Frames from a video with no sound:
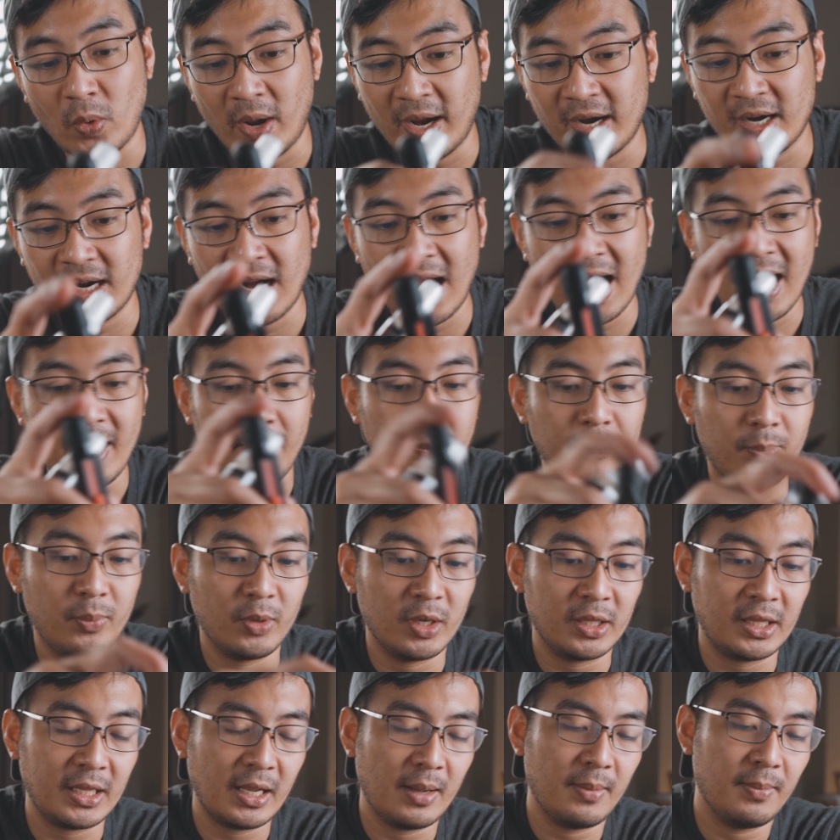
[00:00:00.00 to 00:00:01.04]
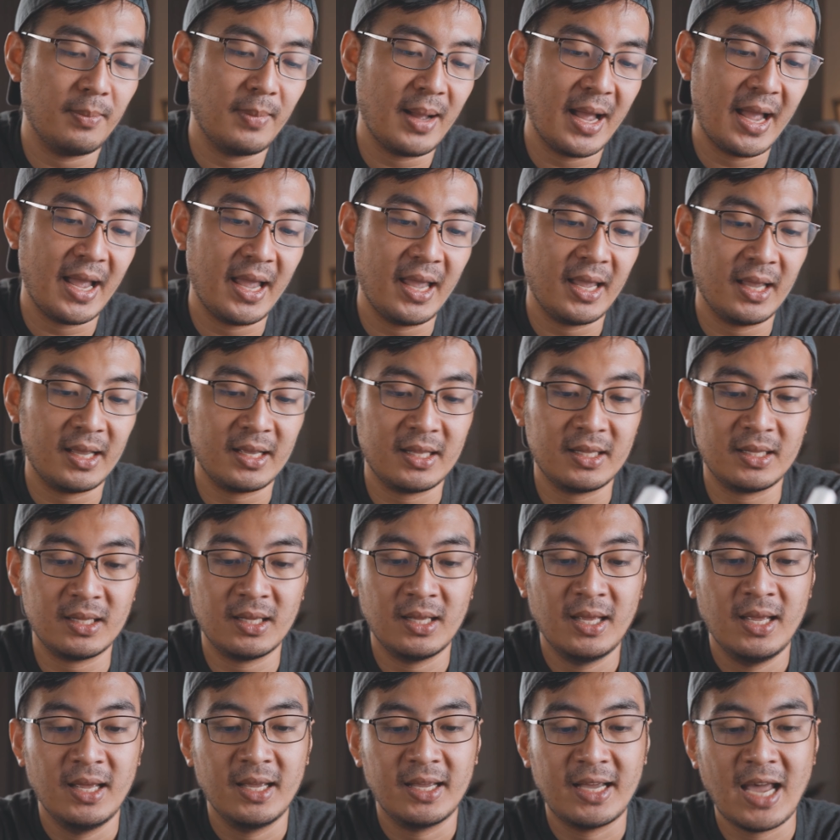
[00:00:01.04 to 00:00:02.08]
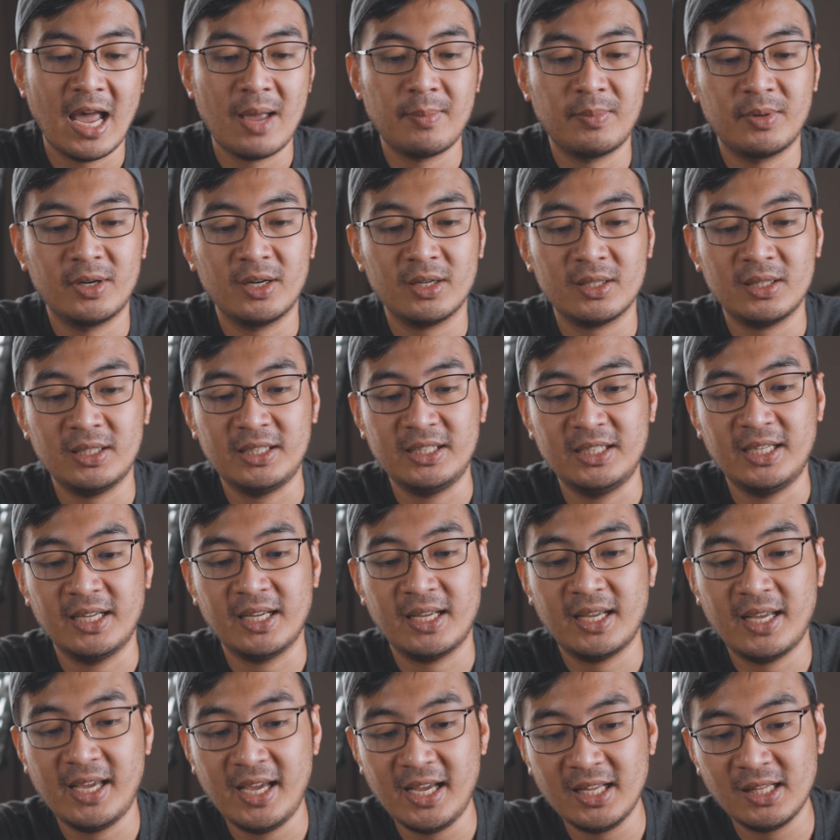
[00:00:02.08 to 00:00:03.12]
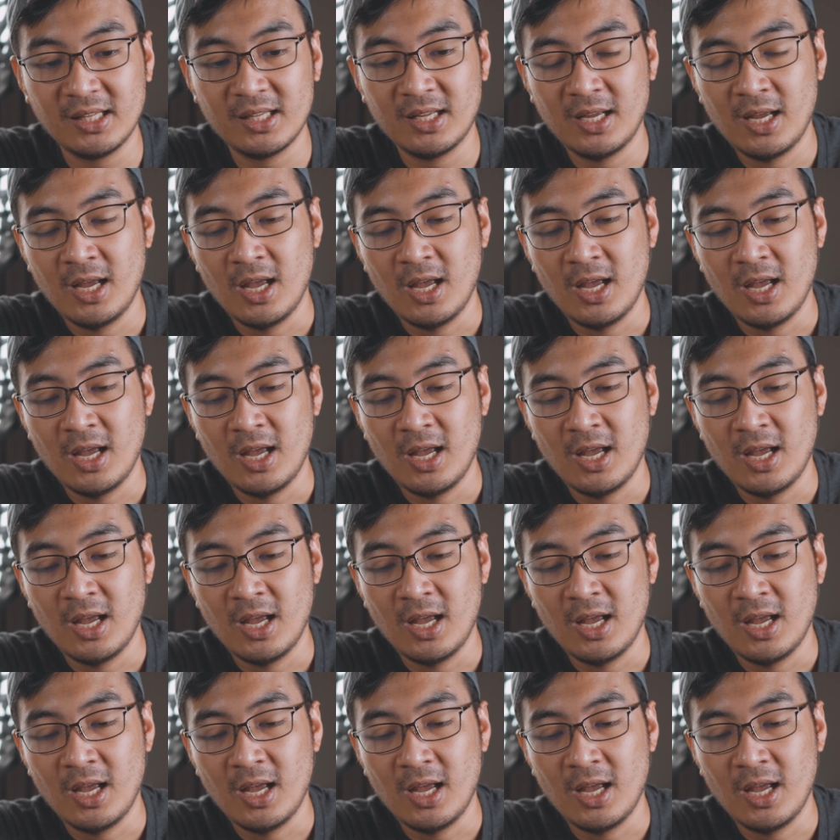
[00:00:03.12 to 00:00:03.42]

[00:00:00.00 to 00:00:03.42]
where I put my camera cleaning kit,